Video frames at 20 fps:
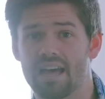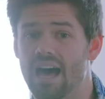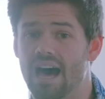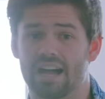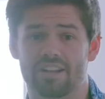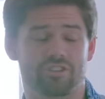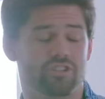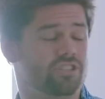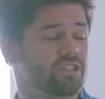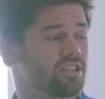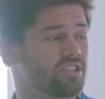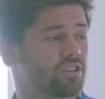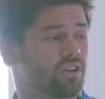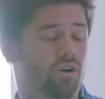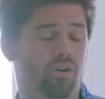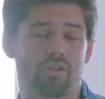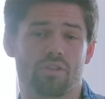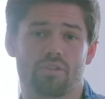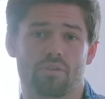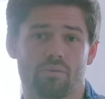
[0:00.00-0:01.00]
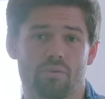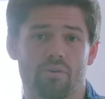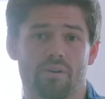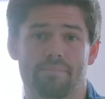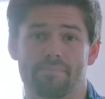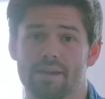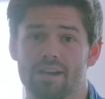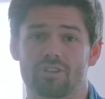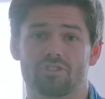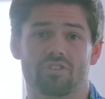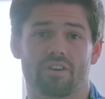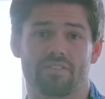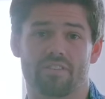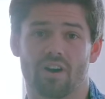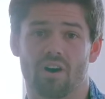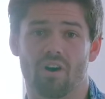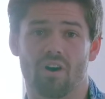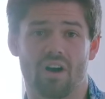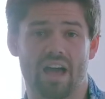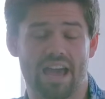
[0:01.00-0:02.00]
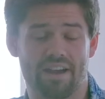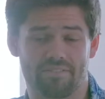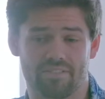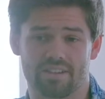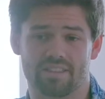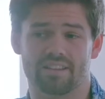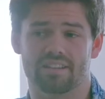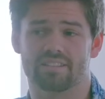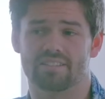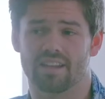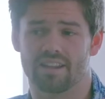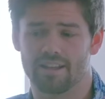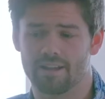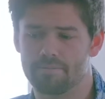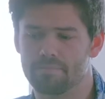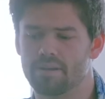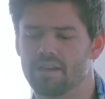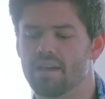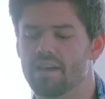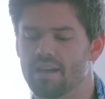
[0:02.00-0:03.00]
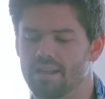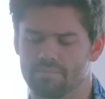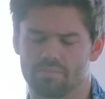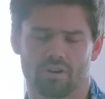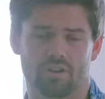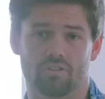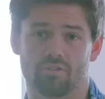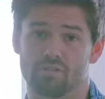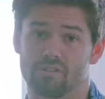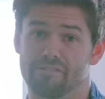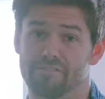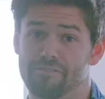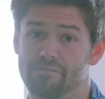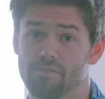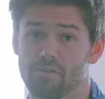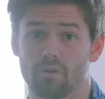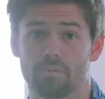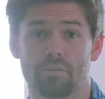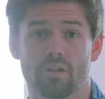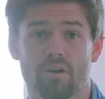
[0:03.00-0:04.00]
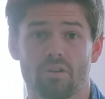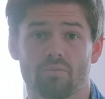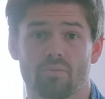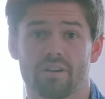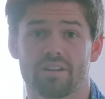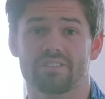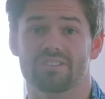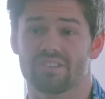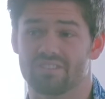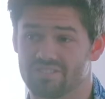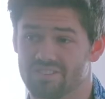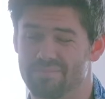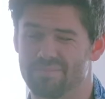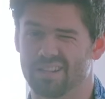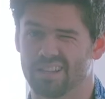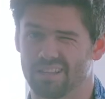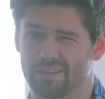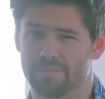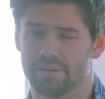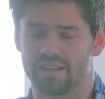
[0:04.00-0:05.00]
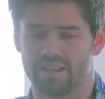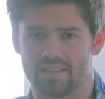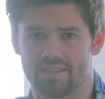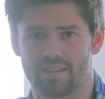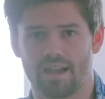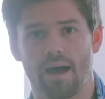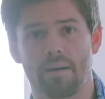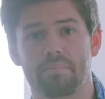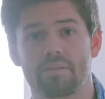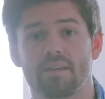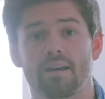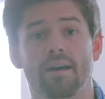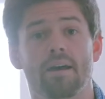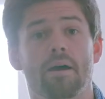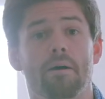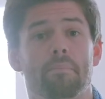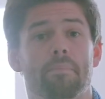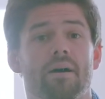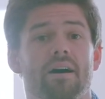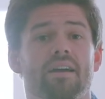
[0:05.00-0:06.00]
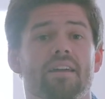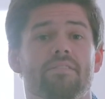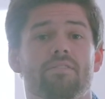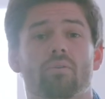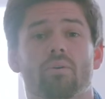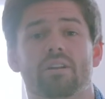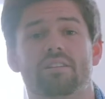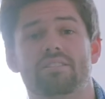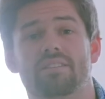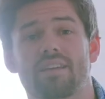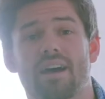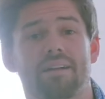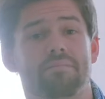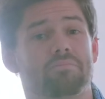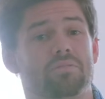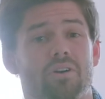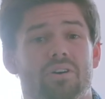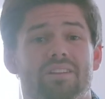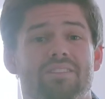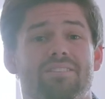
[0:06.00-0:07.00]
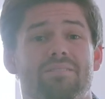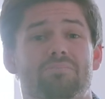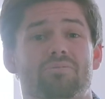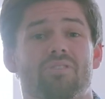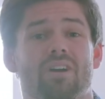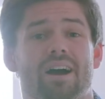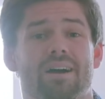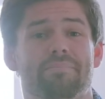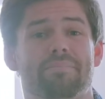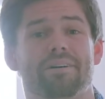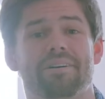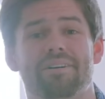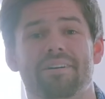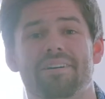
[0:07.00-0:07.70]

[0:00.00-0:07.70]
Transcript: I just need to go through and make sure I've got everything set up. I'm gonna do the full-blown one, so it's gonna be a little bit in-depth, but if you wanna see that, go ahead and subscribe.